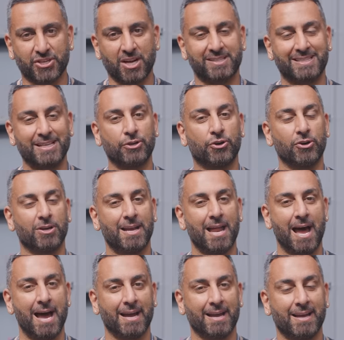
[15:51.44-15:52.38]
Justin, good
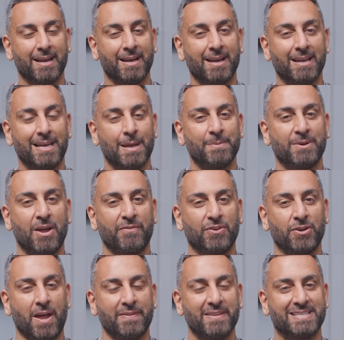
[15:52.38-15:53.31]
luck. Let me know if
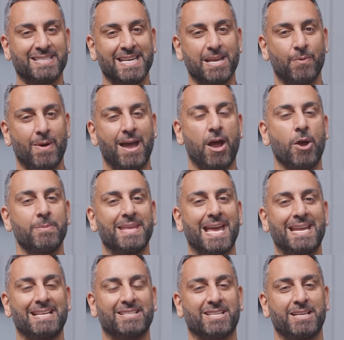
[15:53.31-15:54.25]
you like the T WAY. I hope the
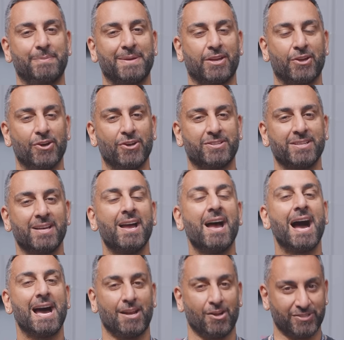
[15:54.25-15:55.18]
edit's going to be good.
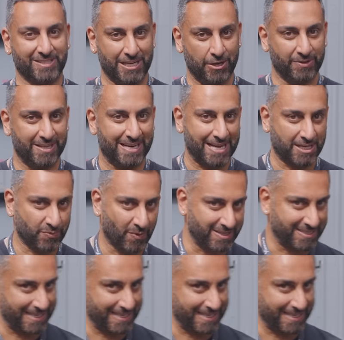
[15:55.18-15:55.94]
And I'll see you on the next one.